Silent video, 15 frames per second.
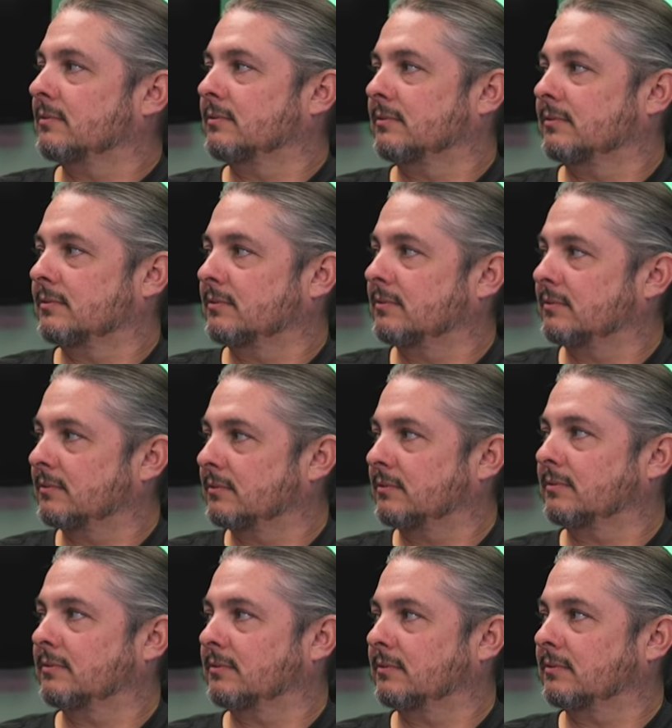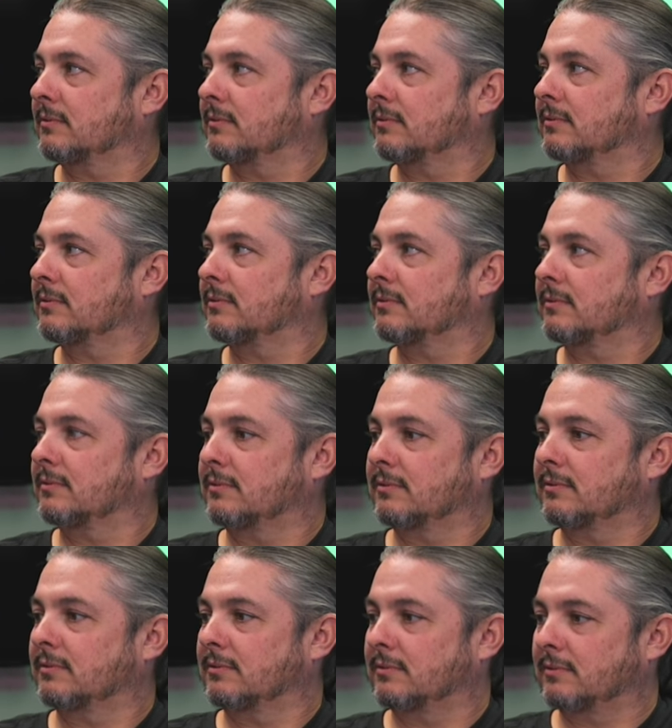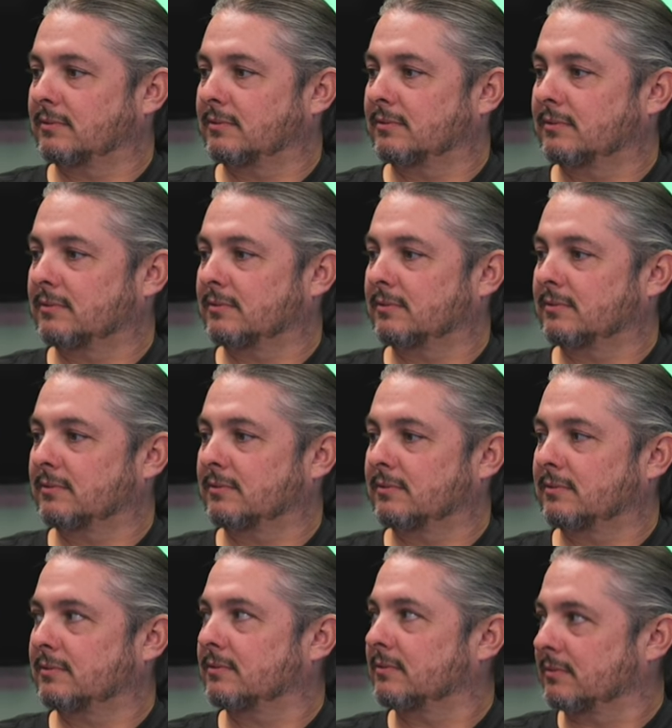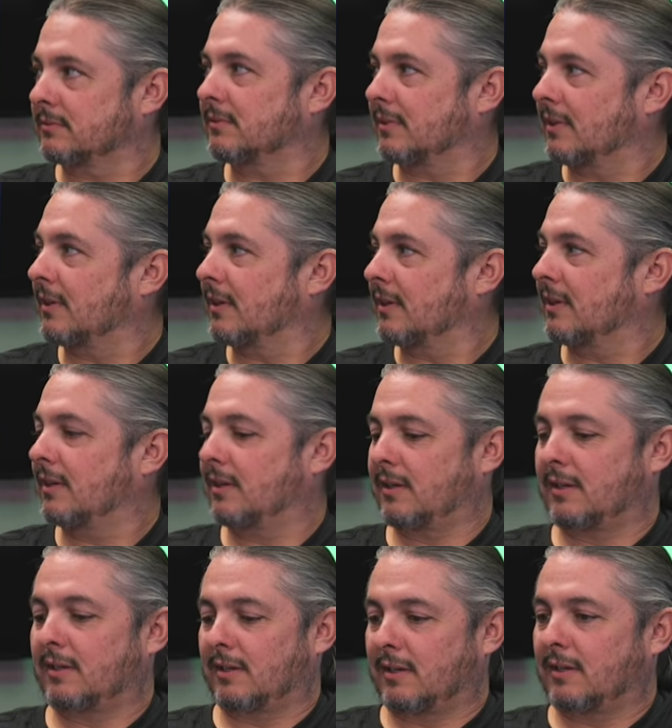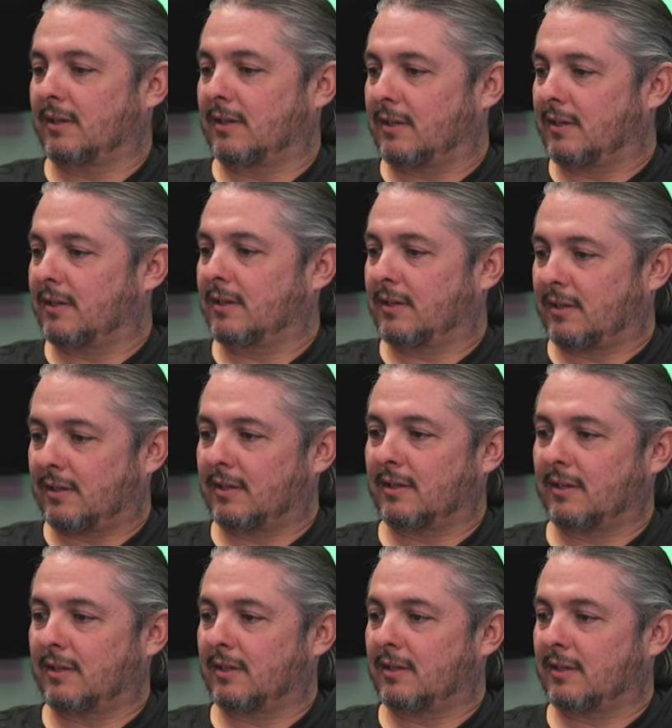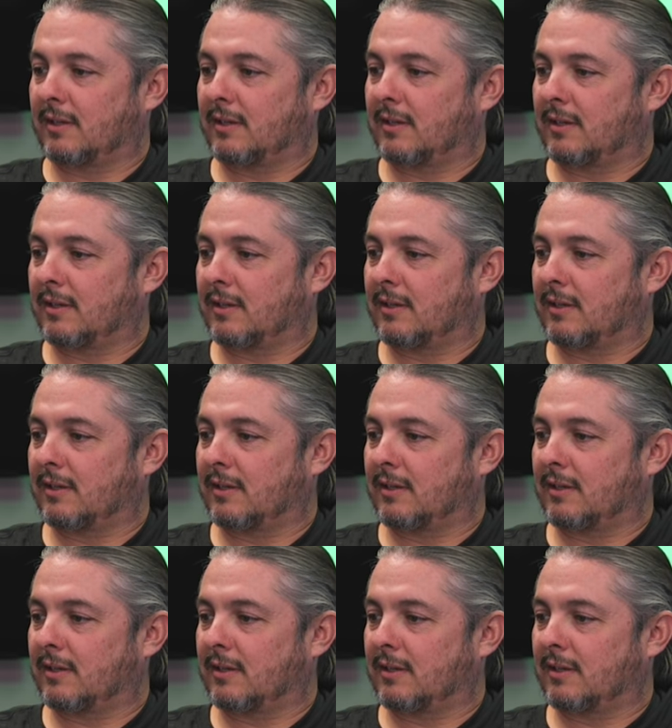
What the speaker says: (not speaking)